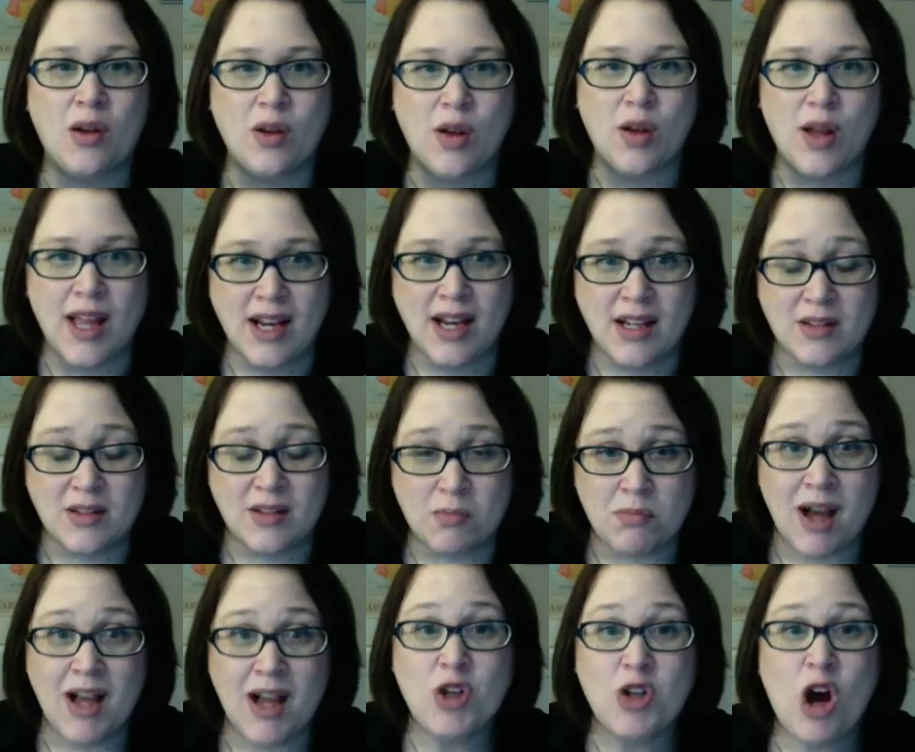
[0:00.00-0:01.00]
it is
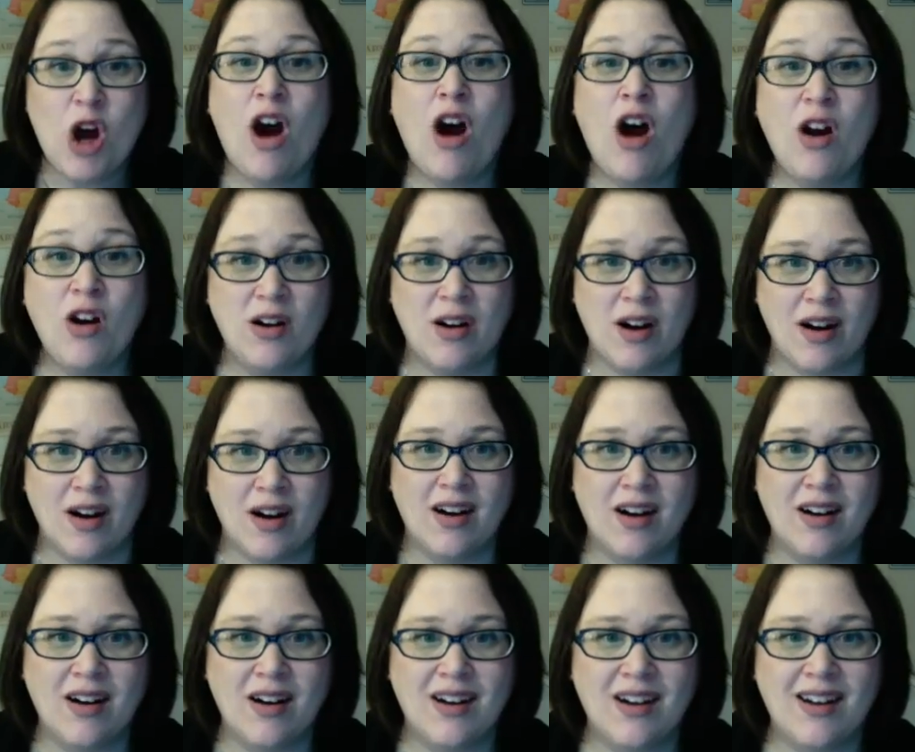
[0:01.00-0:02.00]
much harder
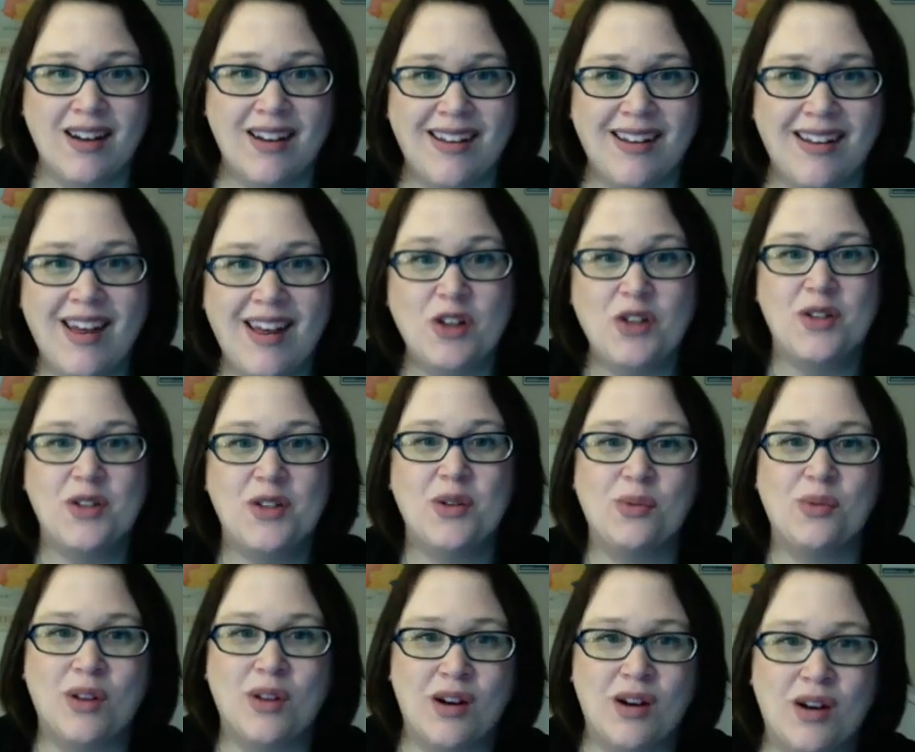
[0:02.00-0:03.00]
to
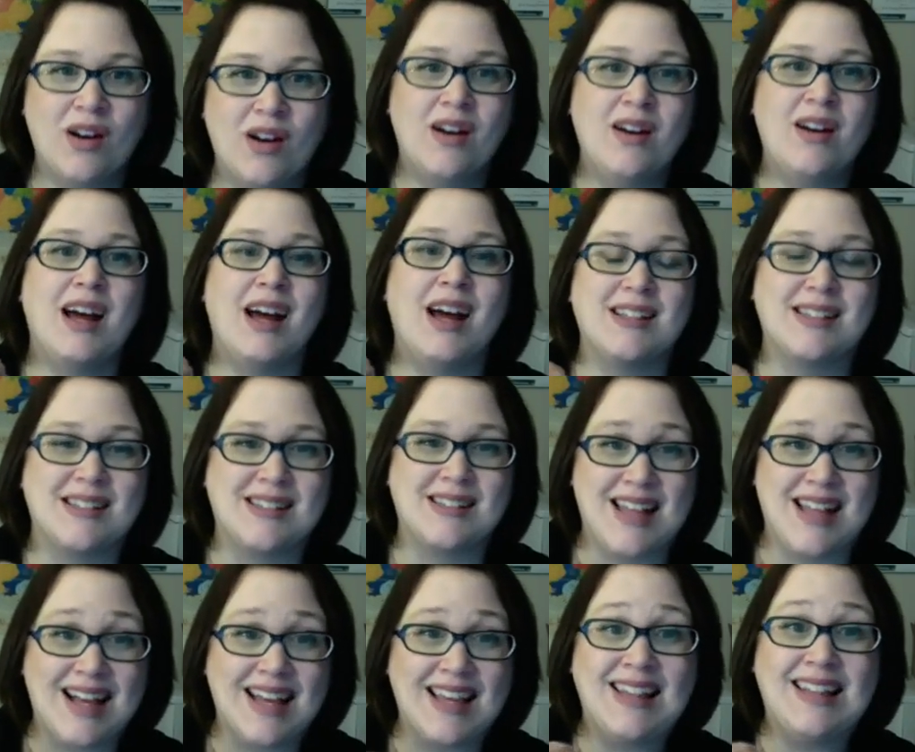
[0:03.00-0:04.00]
learn a
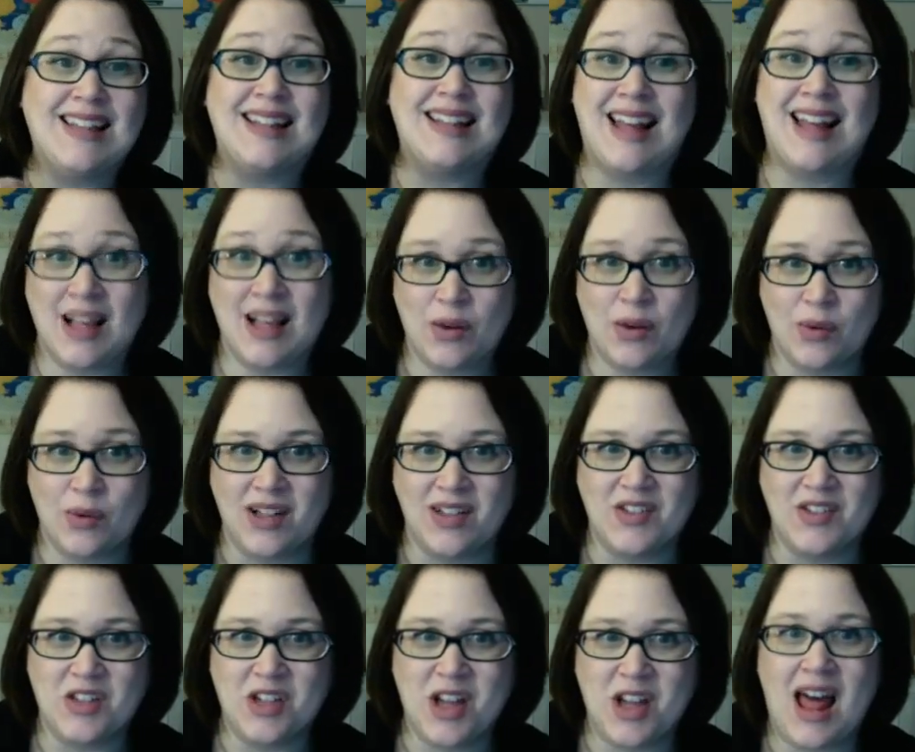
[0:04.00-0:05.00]
second
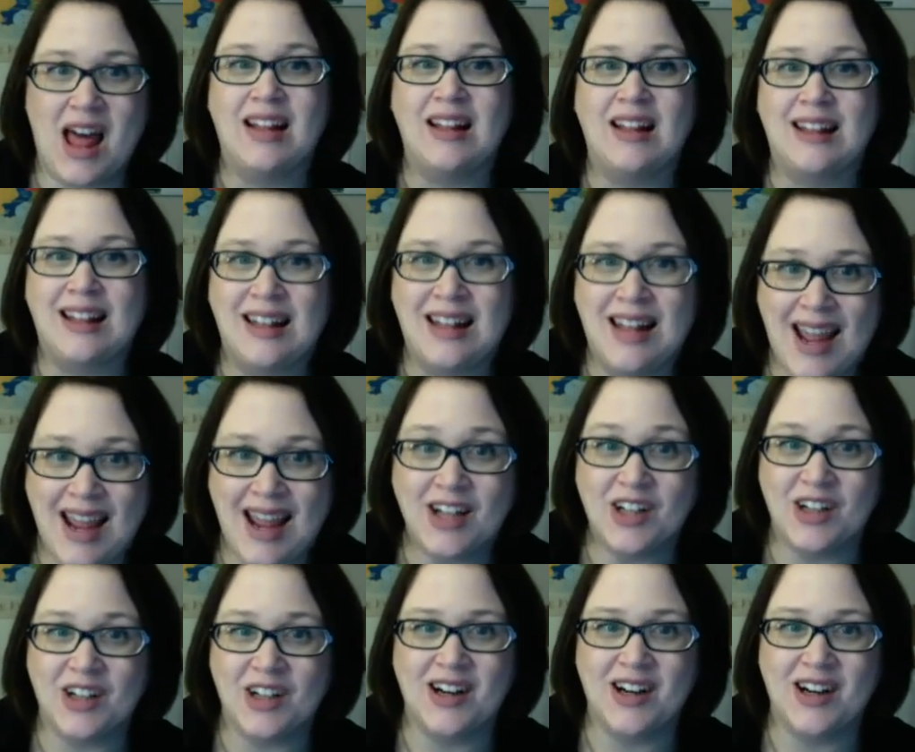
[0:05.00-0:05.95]
language later